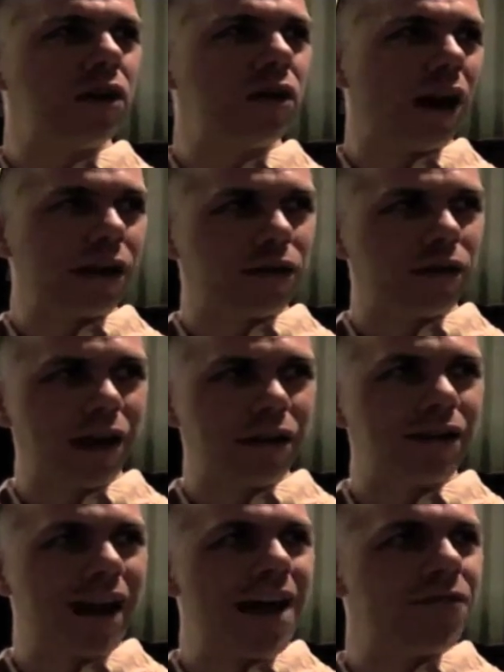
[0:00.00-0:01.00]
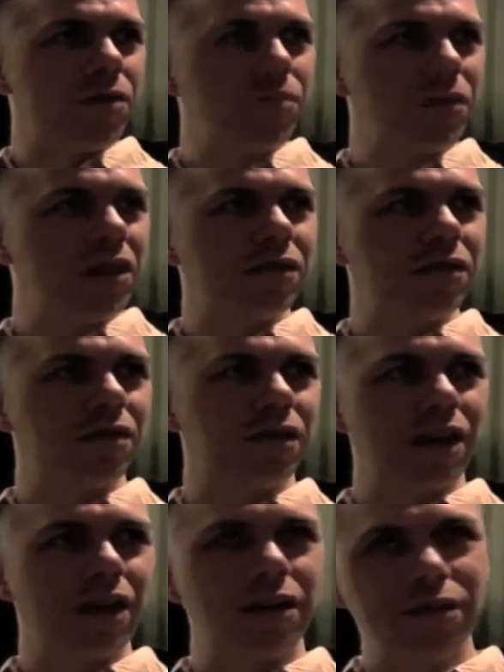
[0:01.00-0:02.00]
You know, I, I didn't have the means to
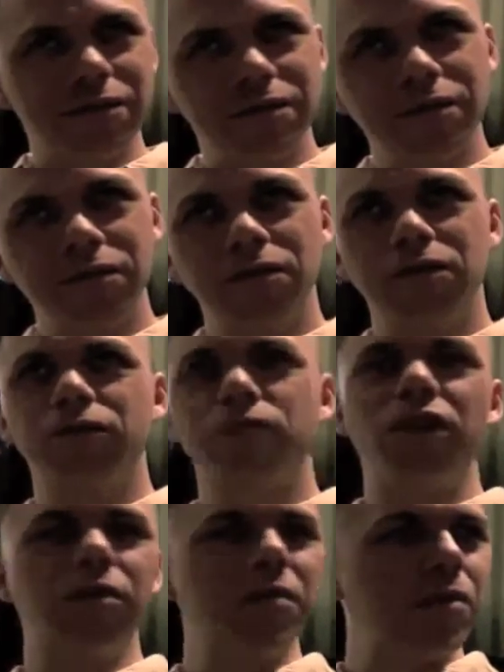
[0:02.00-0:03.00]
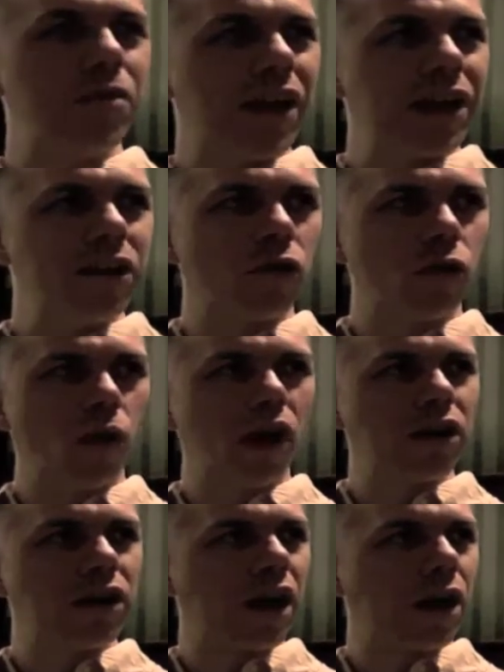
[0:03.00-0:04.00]
get really maybe the ideal
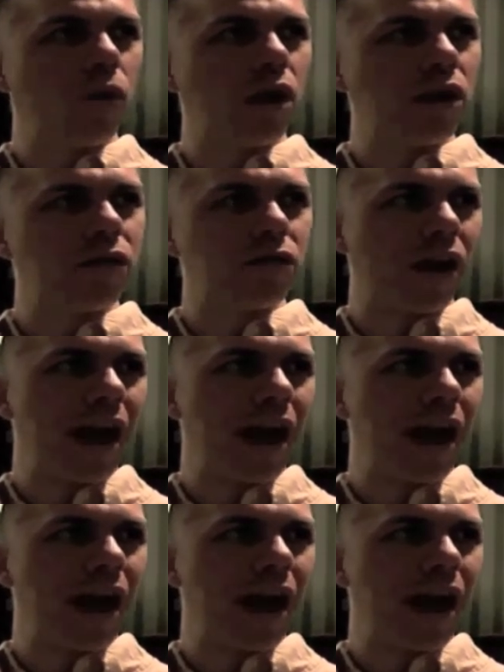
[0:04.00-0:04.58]
quality I wanted, so I